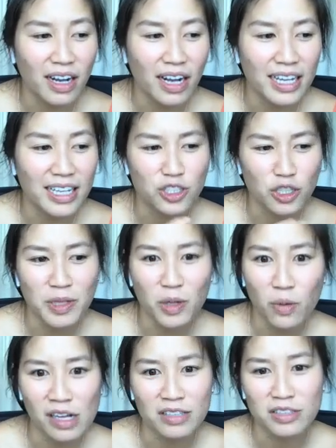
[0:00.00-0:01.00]
it took me a
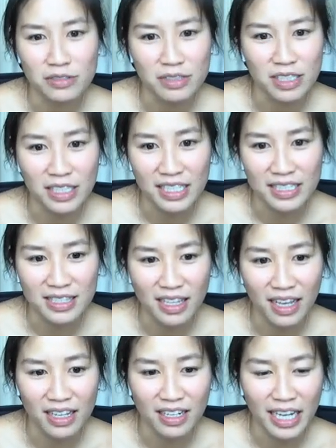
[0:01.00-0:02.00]
while to realize
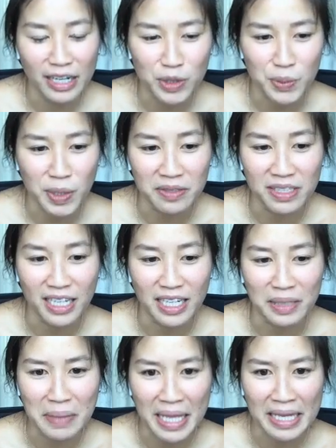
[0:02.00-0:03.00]
that I was probably
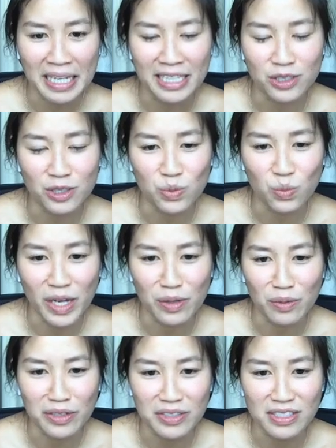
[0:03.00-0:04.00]
getting manhandled way
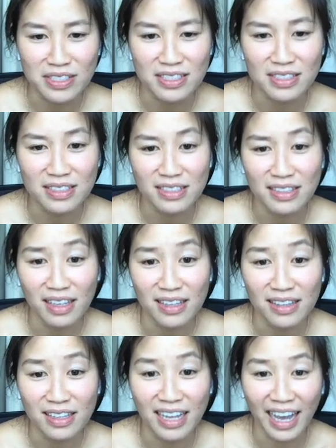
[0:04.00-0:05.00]
worse than
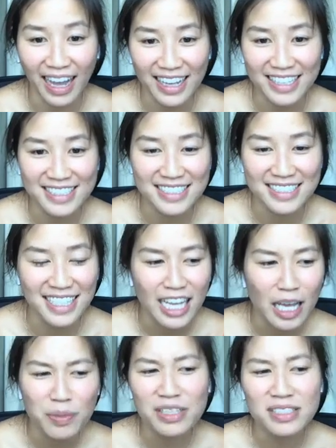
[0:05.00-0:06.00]
the guys.
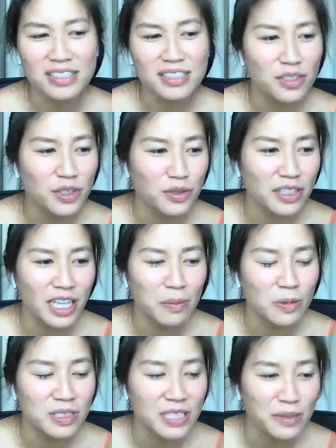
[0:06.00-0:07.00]
Because, there were a
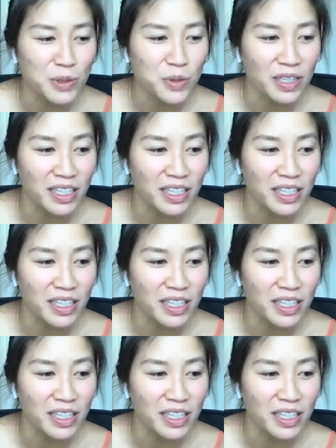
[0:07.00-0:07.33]
couple of times when I